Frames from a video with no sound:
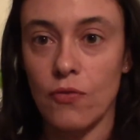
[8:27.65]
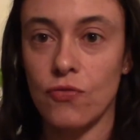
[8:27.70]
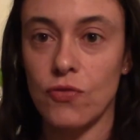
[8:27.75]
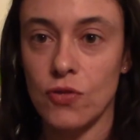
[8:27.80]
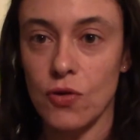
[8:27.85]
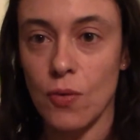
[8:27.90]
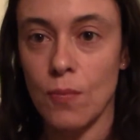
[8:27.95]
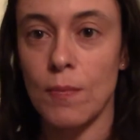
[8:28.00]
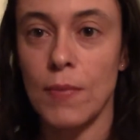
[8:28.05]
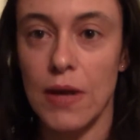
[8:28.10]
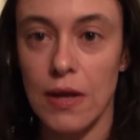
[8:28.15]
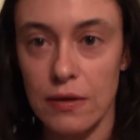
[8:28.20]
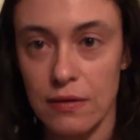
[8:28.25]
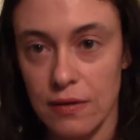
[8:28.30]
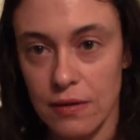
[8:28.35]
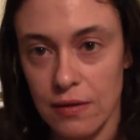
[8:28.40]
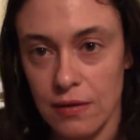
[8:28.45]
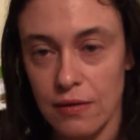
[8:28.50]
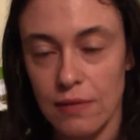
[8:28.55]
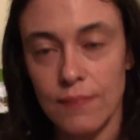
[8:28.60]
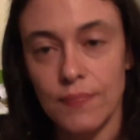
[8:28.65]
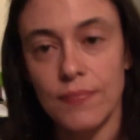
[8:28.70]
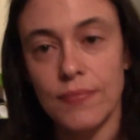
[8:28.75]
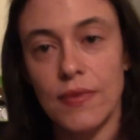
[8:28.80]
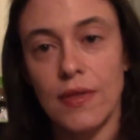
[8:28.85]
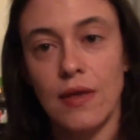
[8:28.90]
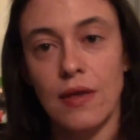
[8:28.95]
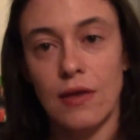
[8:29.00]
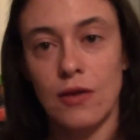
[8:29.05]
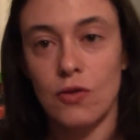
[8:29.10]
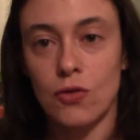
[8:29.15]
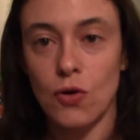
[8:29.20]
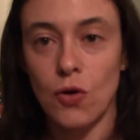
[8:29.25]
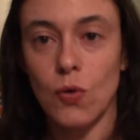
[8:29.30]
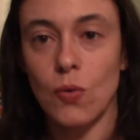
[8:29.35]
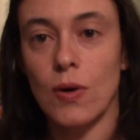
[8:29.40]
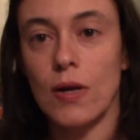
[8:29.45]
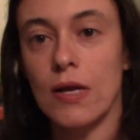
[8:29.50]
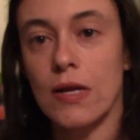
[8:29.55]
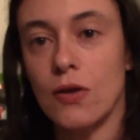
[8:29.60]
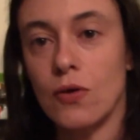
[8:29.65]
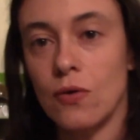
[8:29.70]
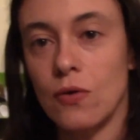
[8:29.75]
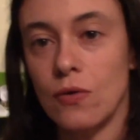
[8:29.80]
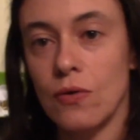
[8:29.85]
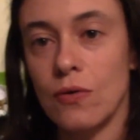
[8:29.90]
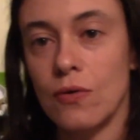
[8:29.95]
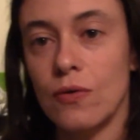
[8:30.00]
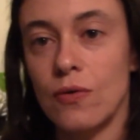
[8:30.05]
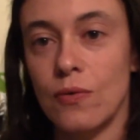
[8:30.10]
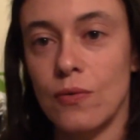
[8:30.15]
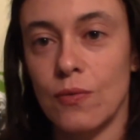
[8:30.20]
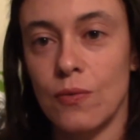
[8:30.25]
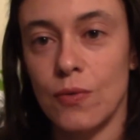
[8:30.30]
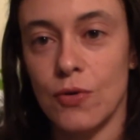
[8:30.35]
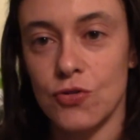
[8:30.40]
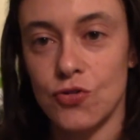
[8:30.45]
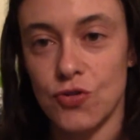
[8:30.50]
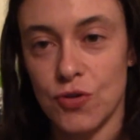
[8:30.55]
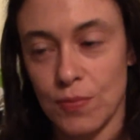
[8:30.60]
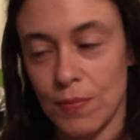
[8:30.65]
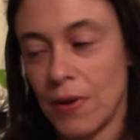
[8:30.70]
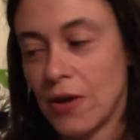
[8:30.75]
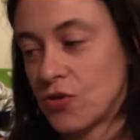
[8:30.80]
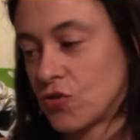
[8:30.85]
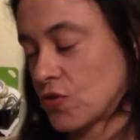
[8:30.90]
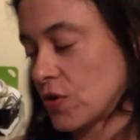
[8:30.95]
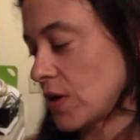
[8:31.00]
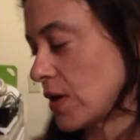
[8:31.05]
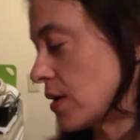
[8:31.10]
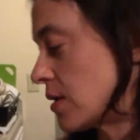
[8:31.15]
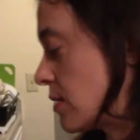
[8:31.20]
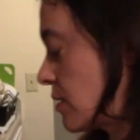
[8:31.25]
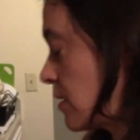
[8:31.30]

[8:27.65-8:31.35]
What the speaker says: If you don't melt it, you don't really know what you're measuring.